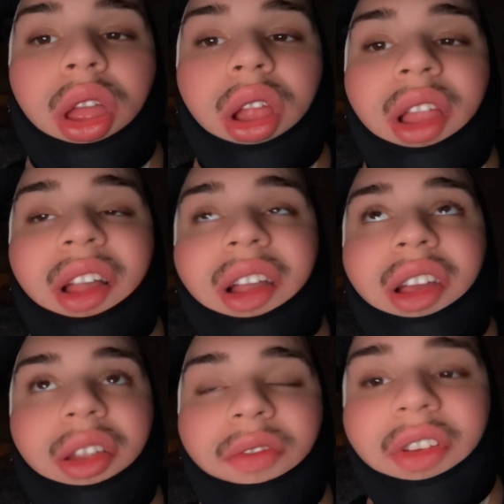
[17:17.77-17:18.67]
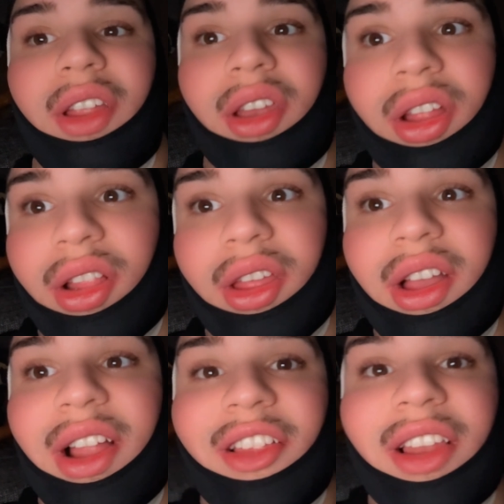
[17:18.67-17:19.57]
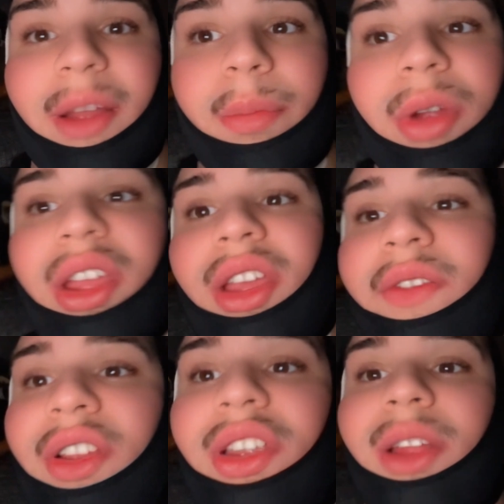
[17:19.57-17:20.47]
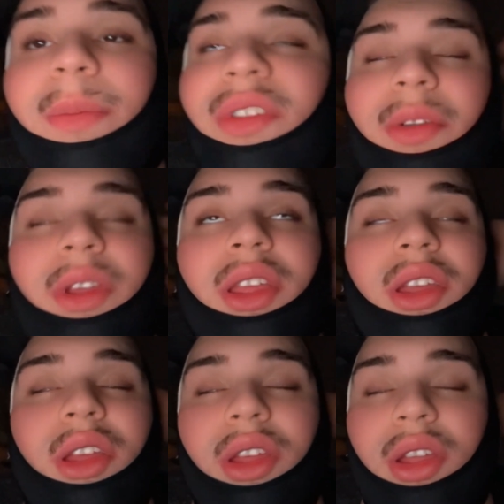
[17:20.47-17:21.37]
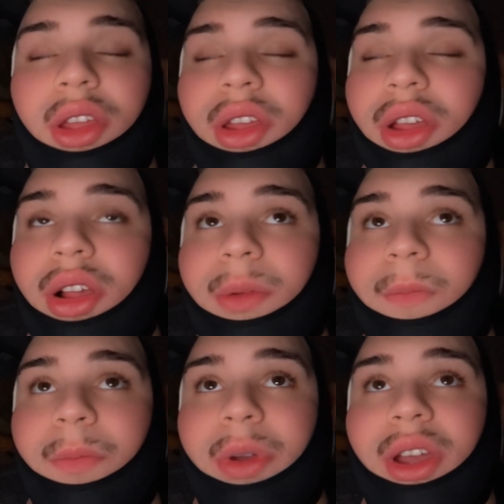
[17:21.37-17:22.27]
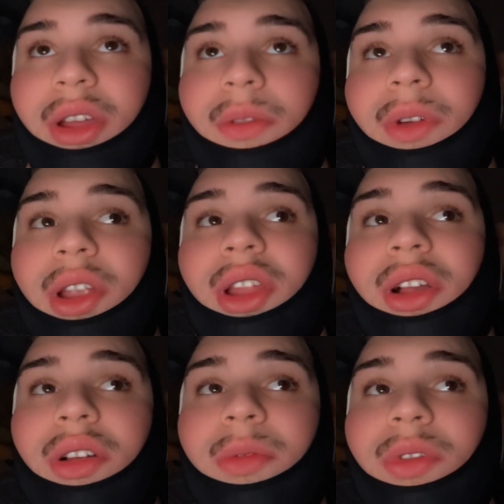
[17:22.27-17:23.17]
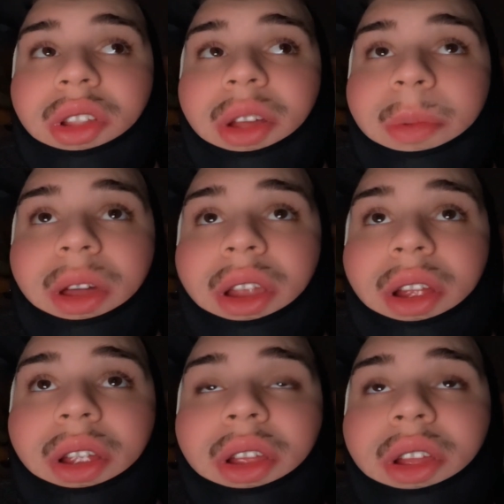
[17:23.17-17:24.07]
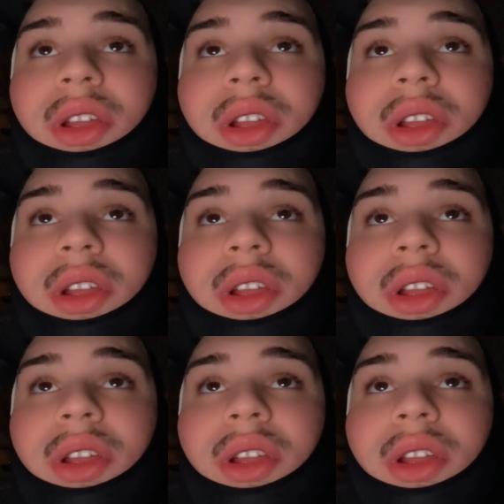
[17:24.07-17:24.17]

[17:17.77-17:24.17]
I couldn't fit nothing. I had to like break even chips to eat. But right now I'm doing a lot better.